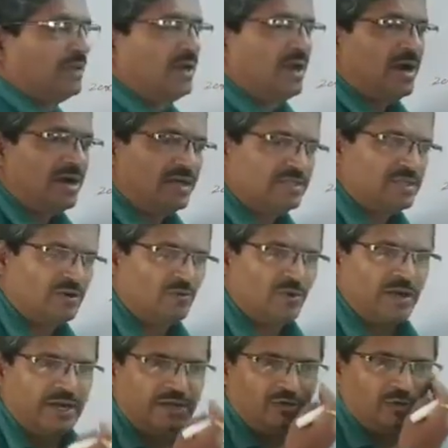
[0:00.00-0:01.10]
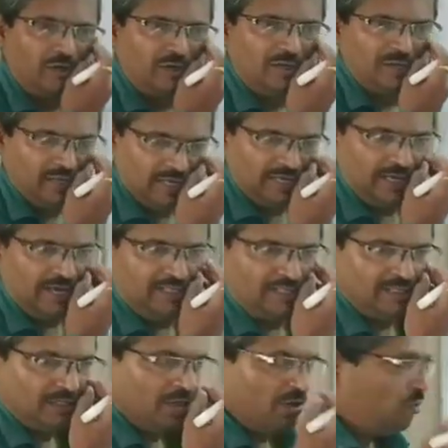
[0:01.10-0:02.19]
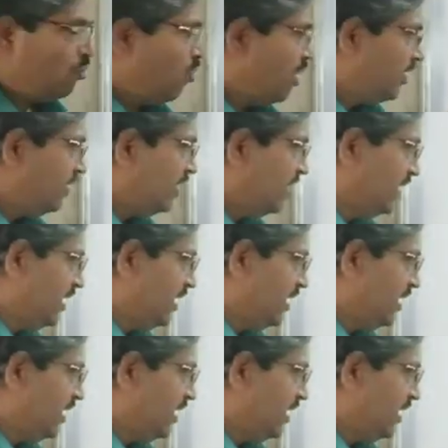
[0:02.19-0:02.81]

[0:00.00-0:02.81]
Understand what I told? Yes, water